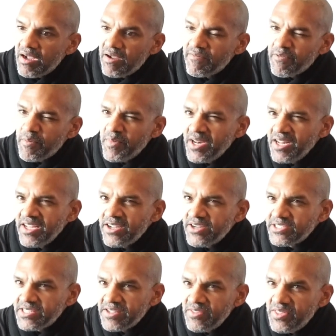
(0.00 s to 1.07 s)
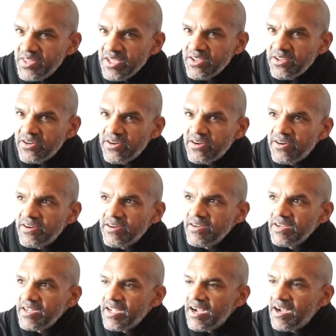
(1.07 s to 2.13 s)
for many years in theater,
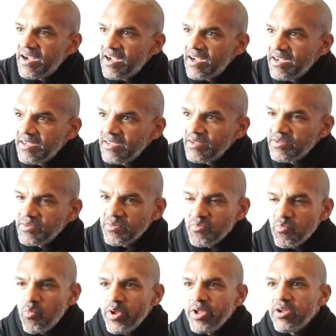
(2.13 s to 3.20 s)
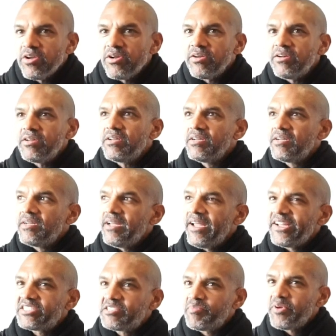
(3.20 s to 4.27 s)
weird
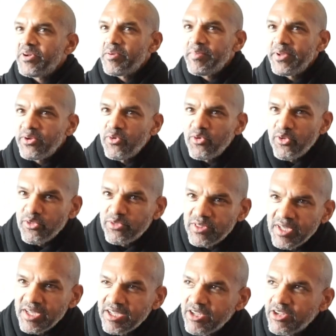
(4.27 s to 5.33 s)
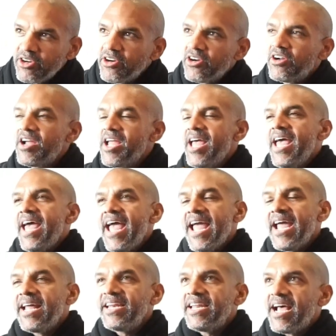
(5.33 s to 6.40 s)
experimental theater,
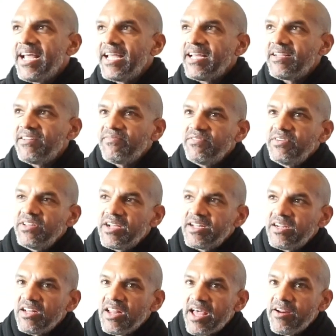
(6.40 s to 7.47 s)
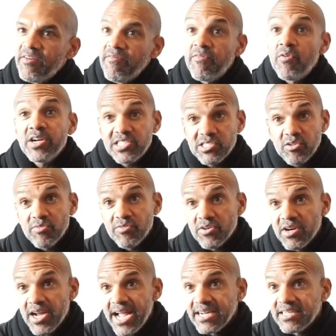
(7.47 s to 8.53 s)
and I had done a lot of
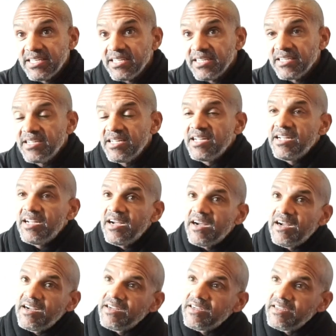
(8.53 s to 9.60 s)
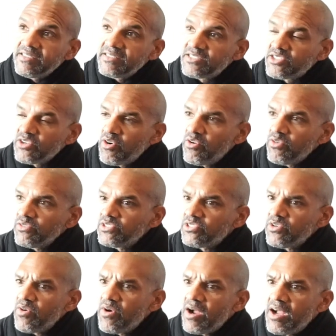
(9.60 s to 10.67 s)
voiceover acting. So
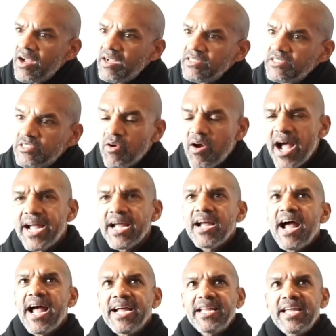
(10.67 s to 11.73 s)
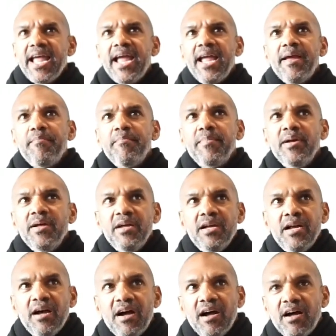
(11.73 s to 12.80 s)
I came
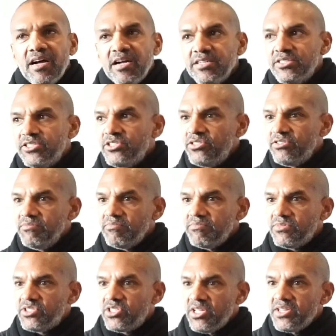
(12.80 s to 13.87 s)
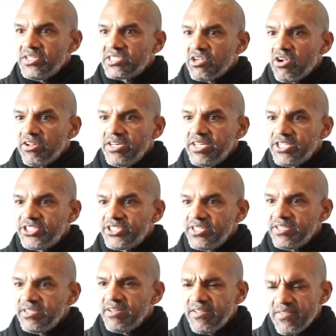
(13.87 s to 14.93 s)
to this
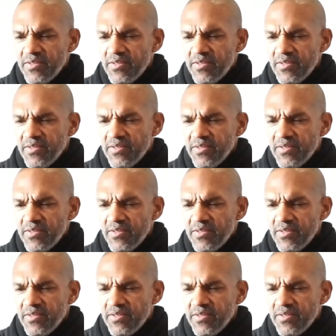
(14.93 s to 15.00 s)
audition